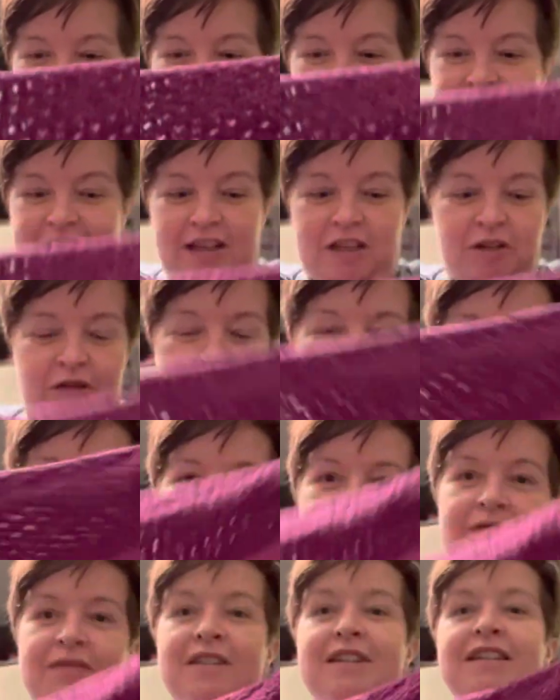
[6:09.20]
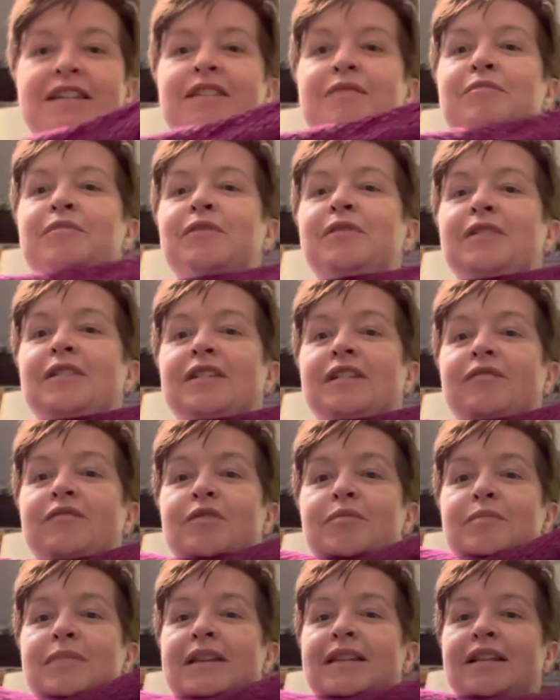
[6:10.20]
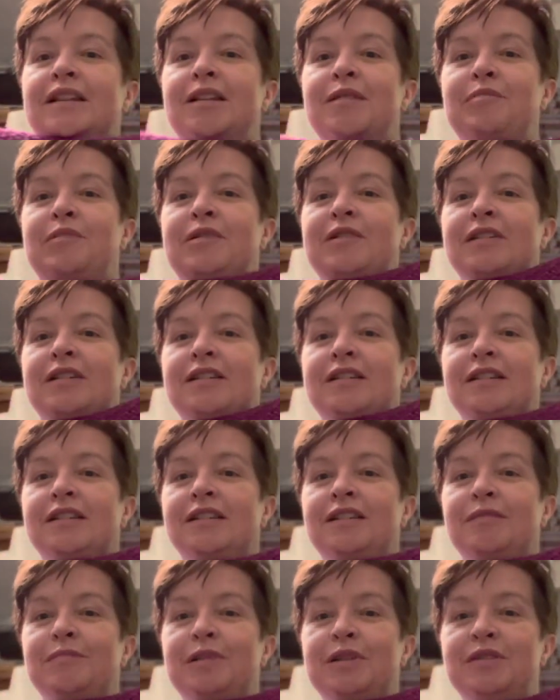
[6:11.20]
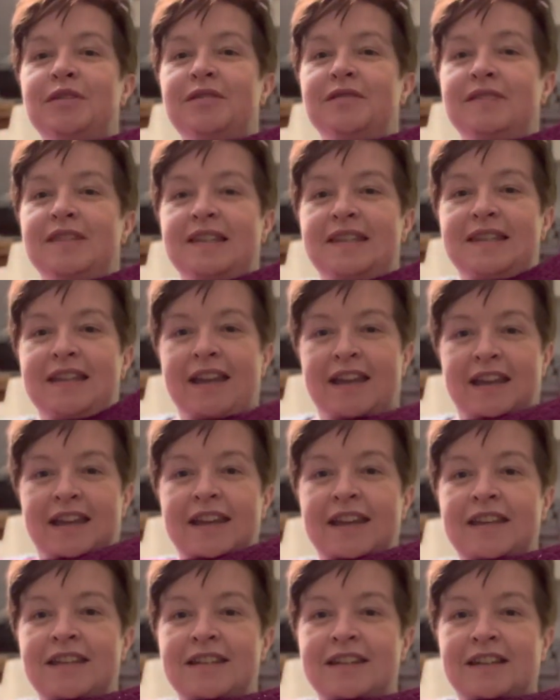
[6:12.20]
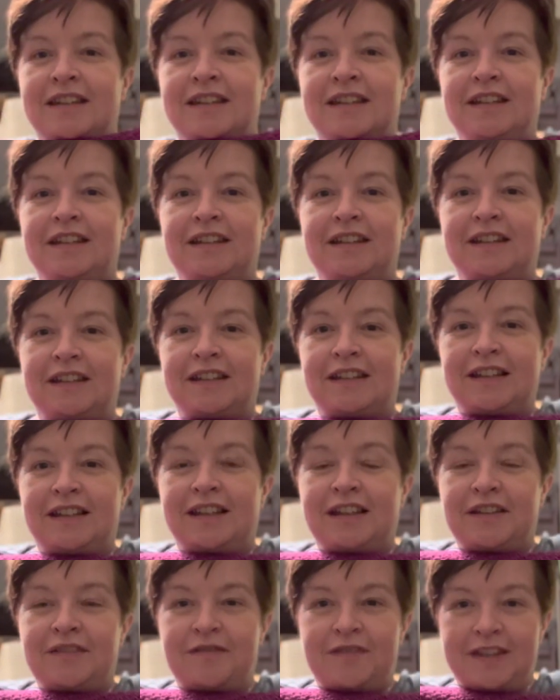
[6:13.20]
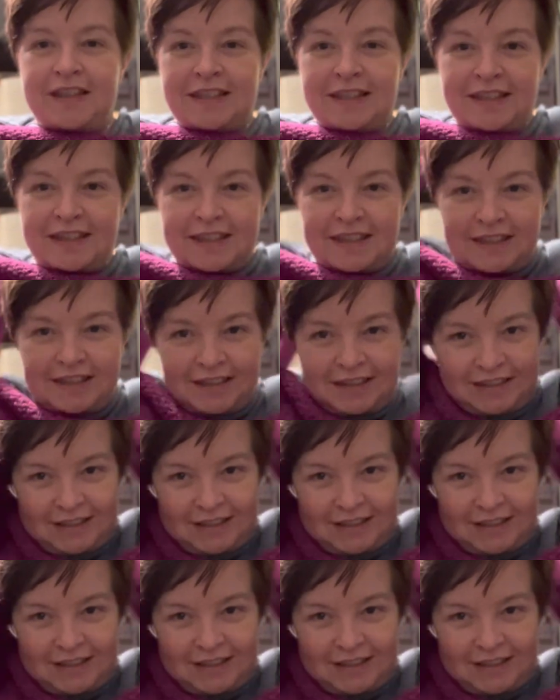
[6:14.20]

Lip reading: I don't put the tip in the middle. I put it a little bit to the side, like this.